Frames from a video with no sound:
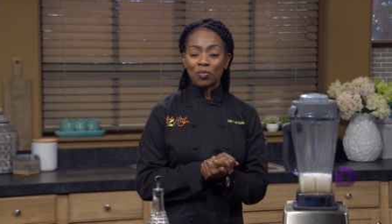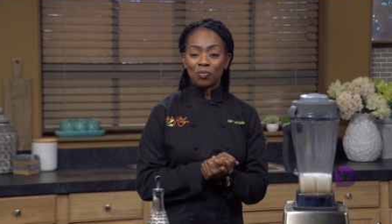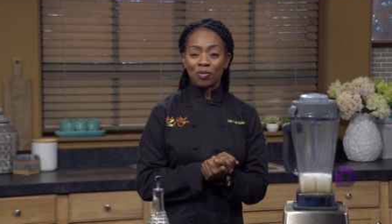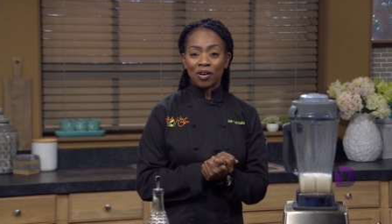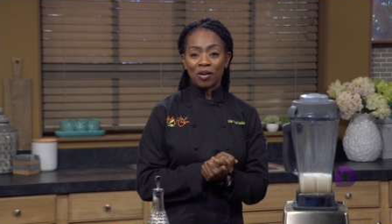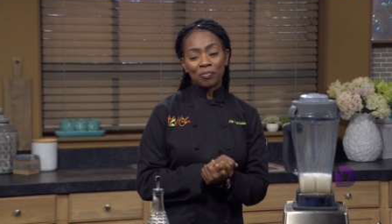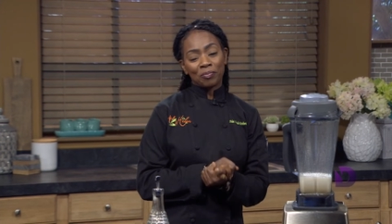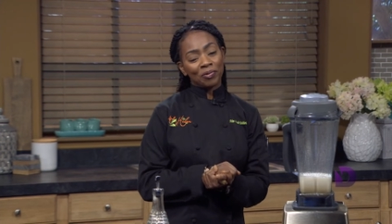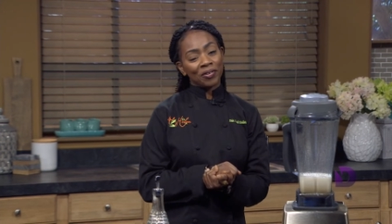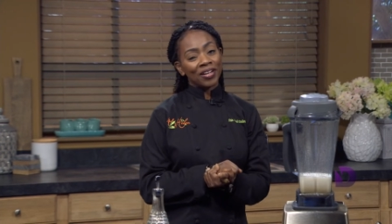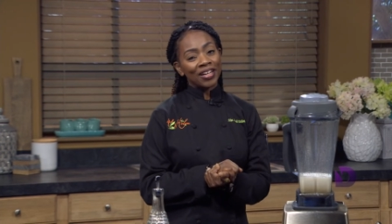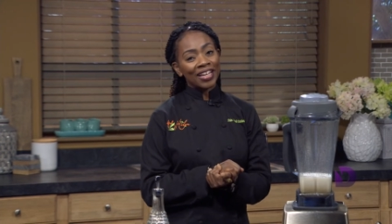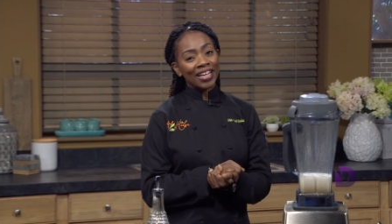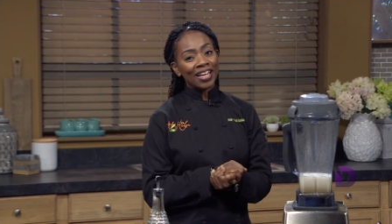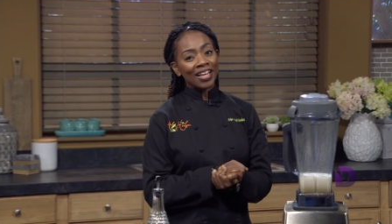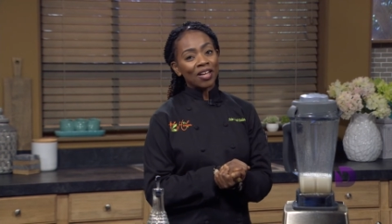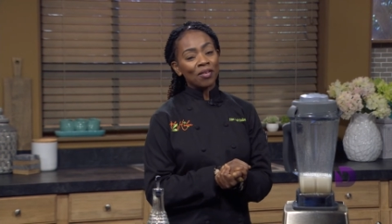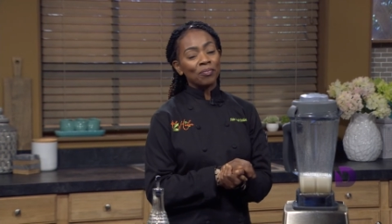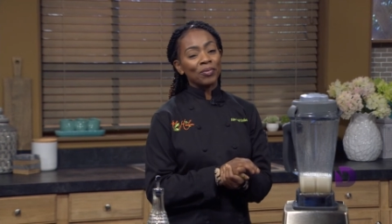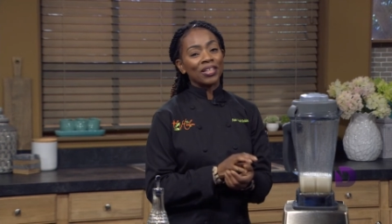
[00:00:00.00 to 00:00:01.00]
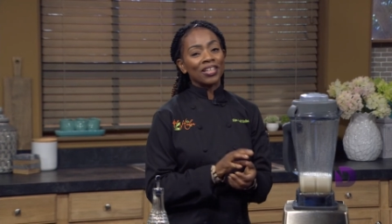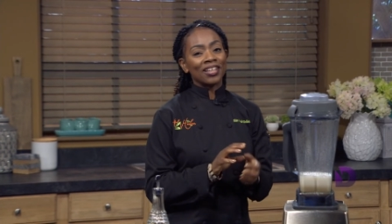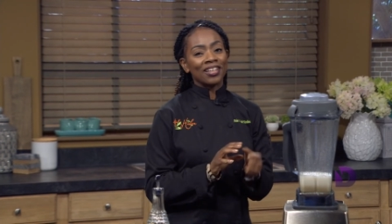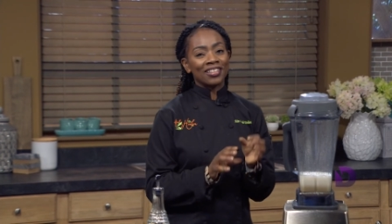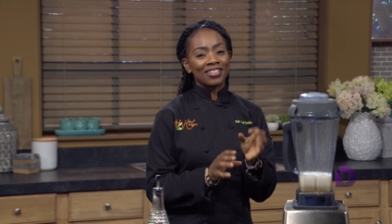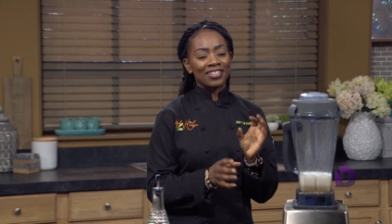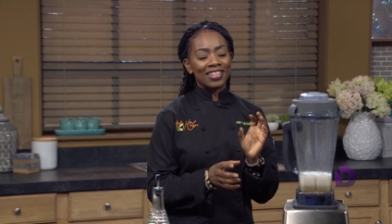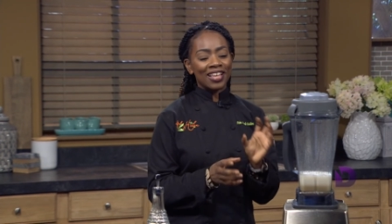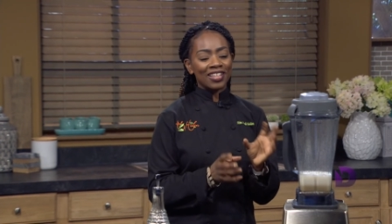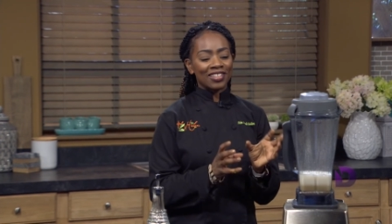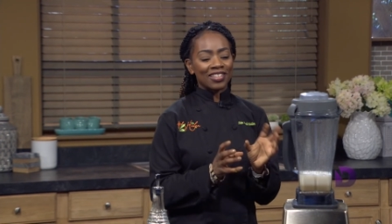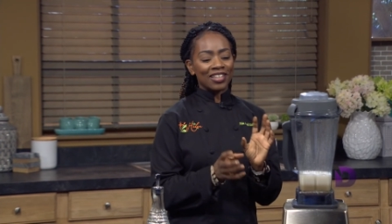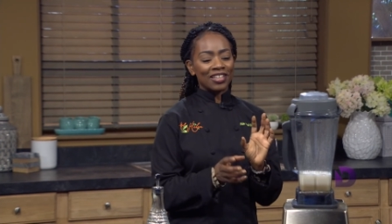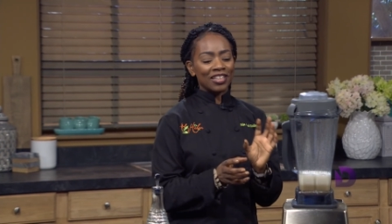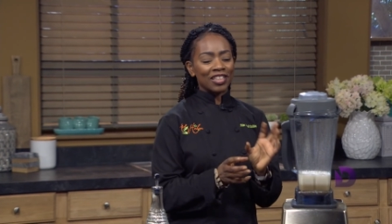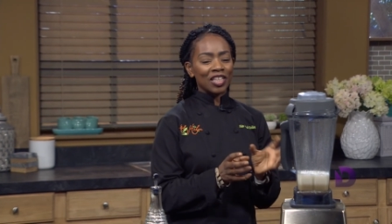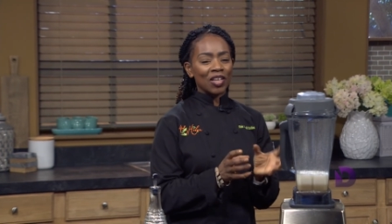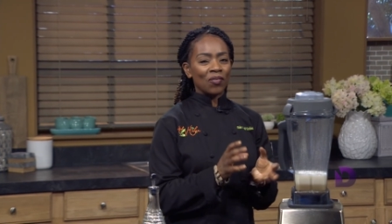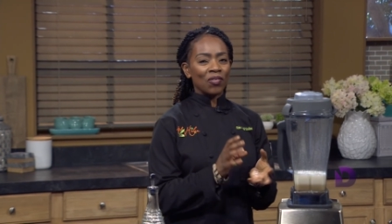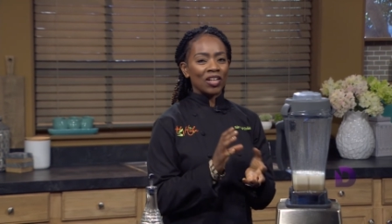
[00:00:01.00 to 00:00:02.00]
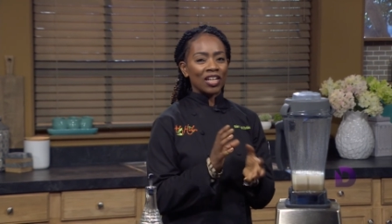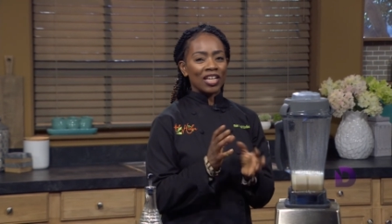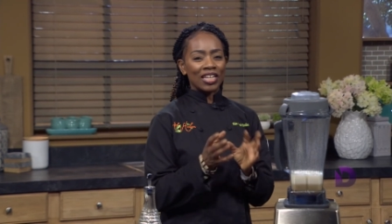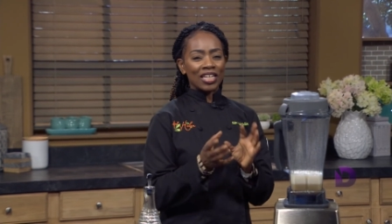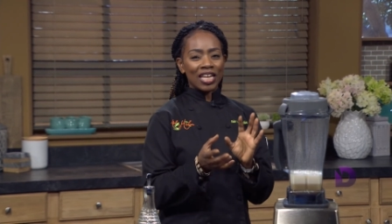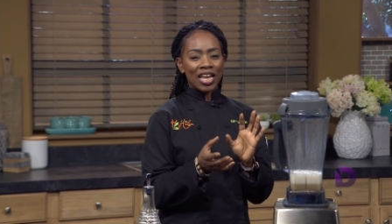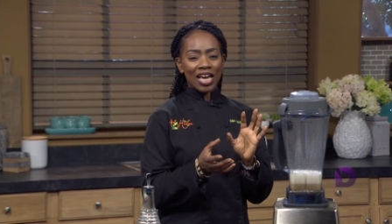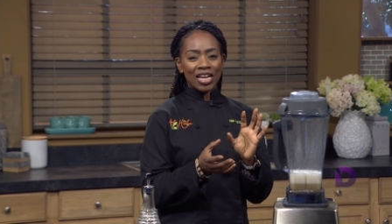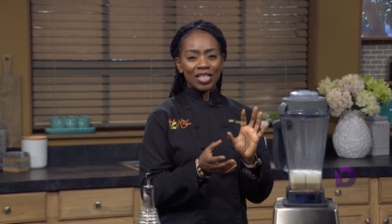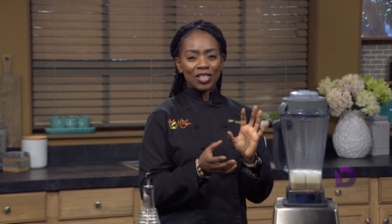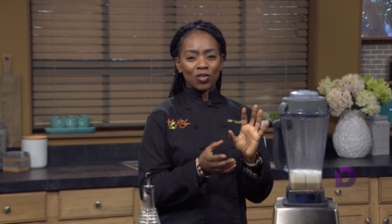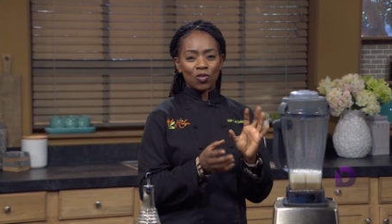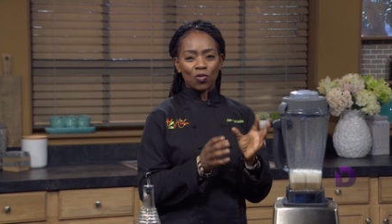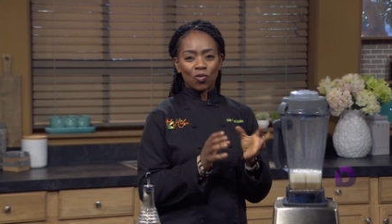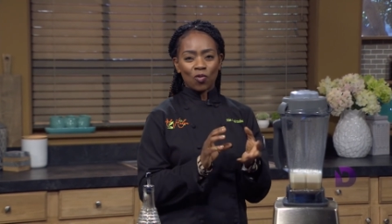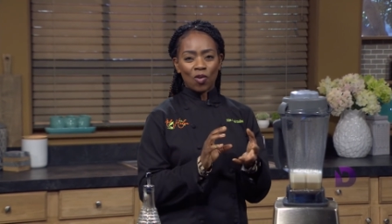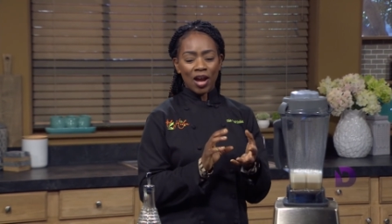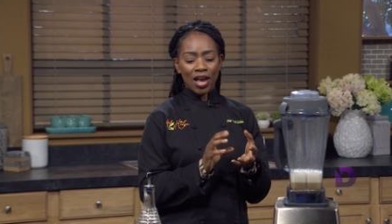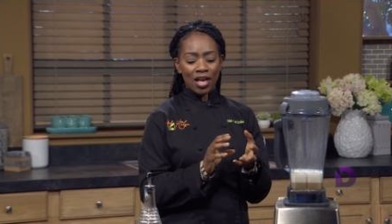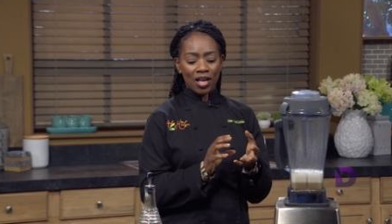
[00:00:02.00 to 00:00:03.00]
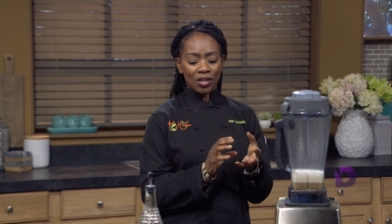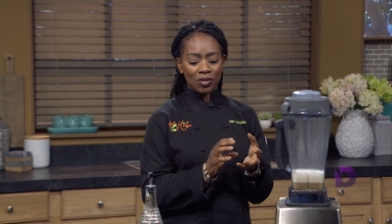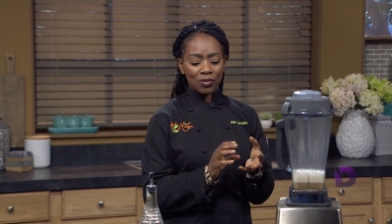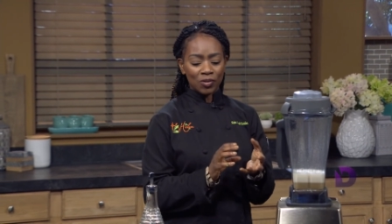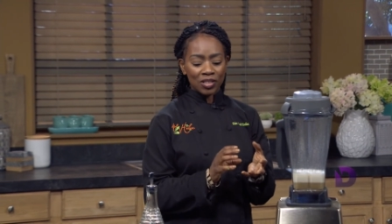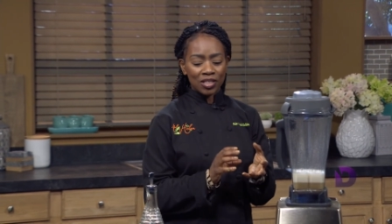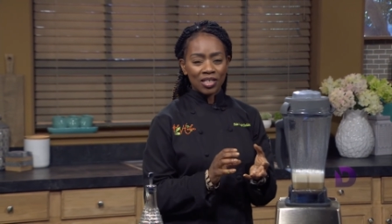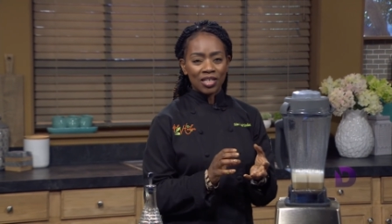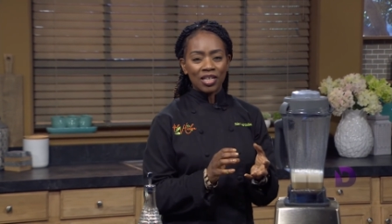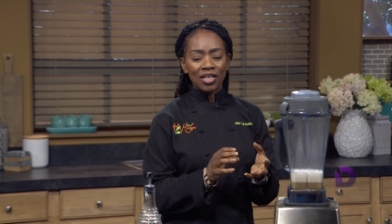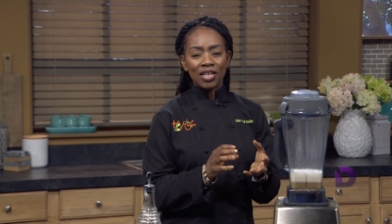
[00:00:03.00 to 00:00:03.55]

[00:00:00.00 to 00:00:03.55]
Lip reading: paprika, because that's going to give it a nice round